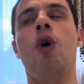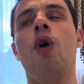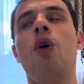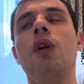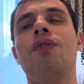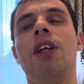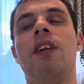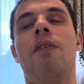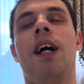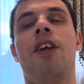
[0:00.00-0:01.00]
All of these
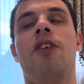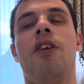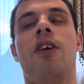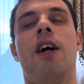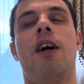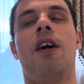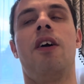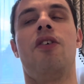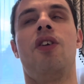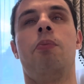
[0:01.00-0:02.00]
devices
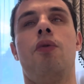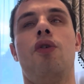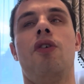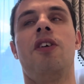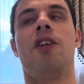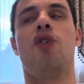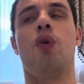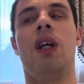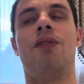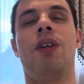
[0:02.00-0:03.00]
are supported.
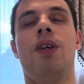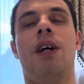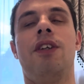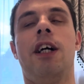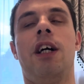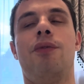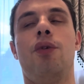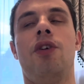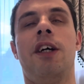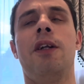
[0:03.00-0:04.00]
So even if you have the
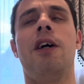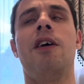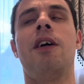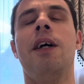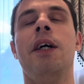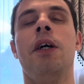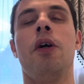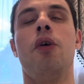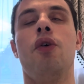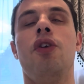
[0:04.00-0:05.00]
iPhone XR,
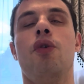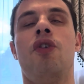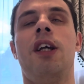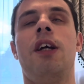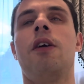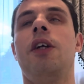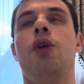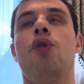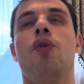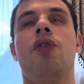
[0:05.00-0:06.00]
good news here,
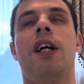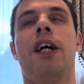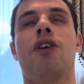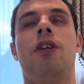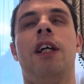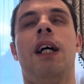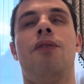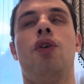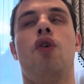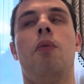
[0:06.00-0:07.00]
you don't actually
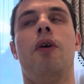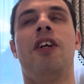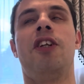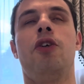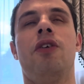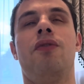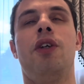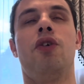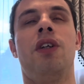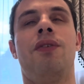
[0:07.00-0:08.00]
have to upgrade
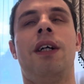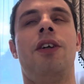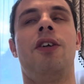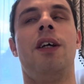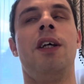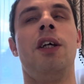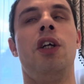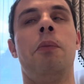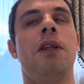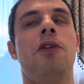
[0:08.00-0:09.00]
your device.
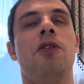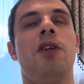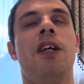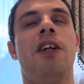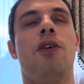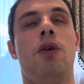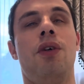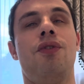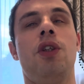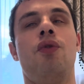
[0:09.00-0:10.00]
You may not get all
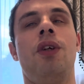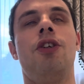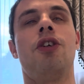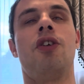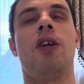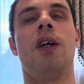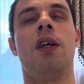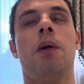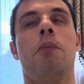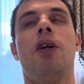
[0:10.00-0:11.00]
of the new features,
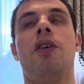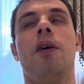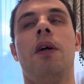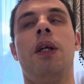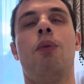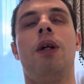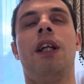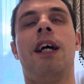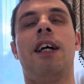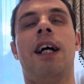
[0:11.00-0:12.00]
but you will
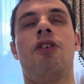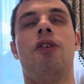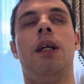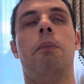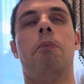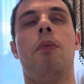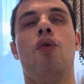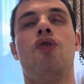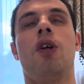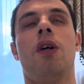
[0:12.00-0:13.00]
get actually
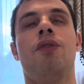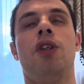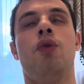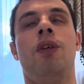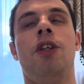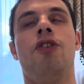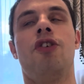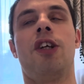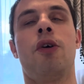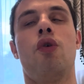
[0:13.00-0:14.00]
most of the new
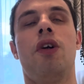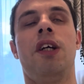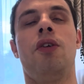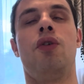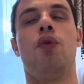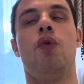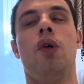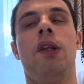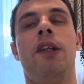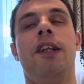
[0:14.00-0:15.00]
features according to
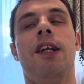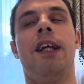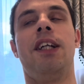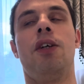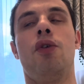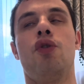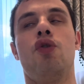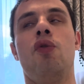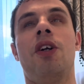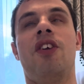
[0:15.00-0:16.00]
the latest
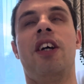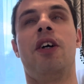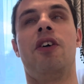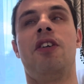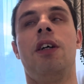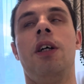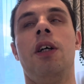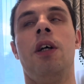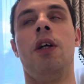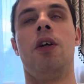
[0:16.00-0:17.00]
rumors I heard.
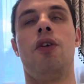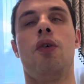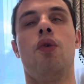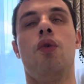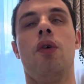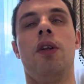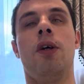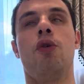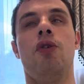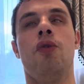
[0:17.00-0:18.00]
So
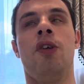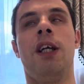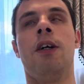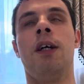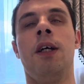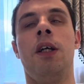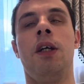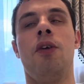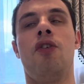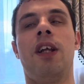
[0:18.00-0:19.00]
the good news here,
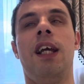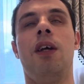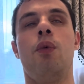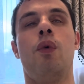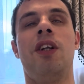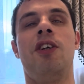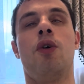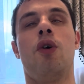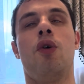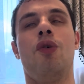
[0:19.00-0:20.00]
stay with
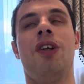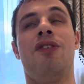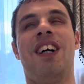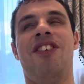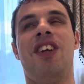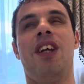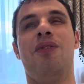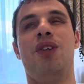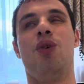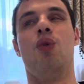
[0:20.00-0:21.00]
your own device
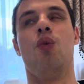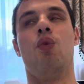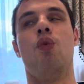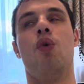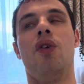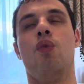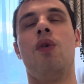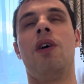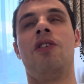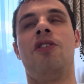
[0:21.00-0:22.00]
if you would
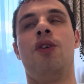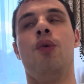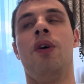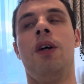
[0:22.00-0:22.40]
want to.